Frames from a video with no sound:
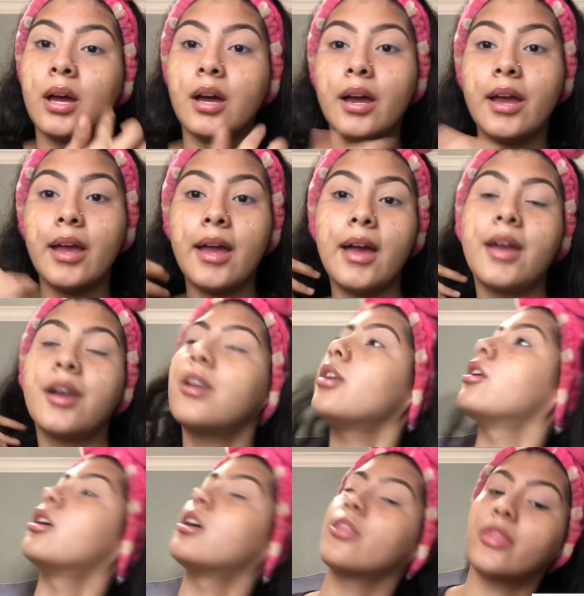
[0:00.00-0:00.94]
I had
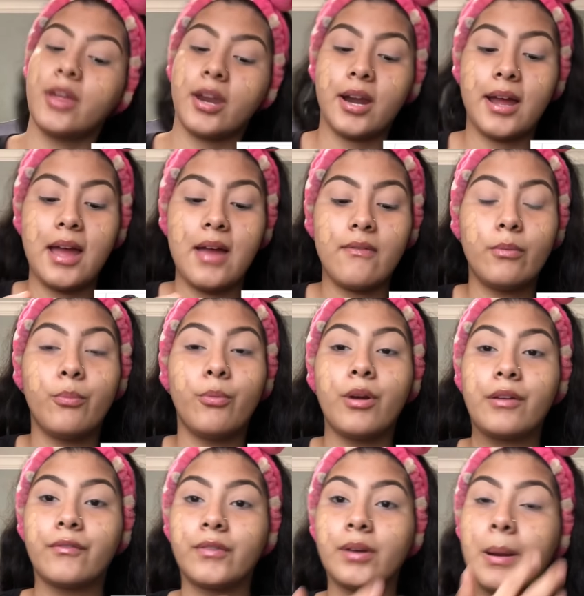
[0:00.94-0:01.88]
a lot that I have a
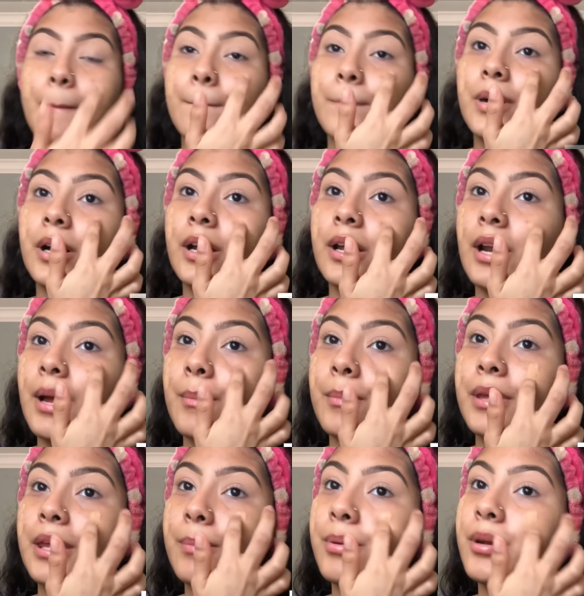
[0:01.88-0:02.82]
boyfriend, but
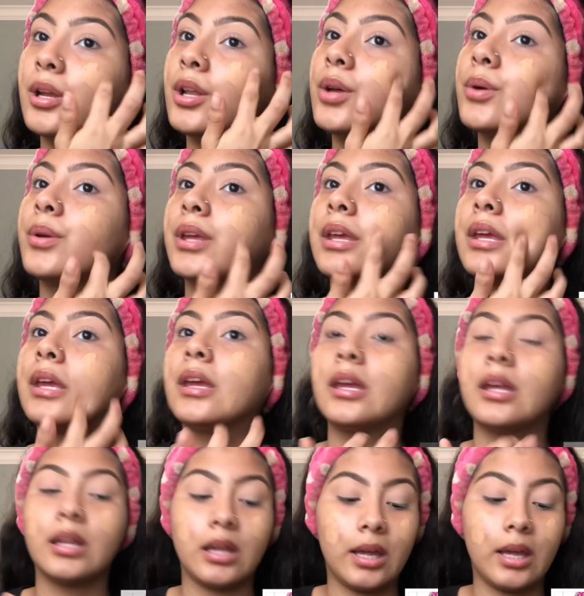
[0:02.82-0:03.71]
I'm keeping it low-key.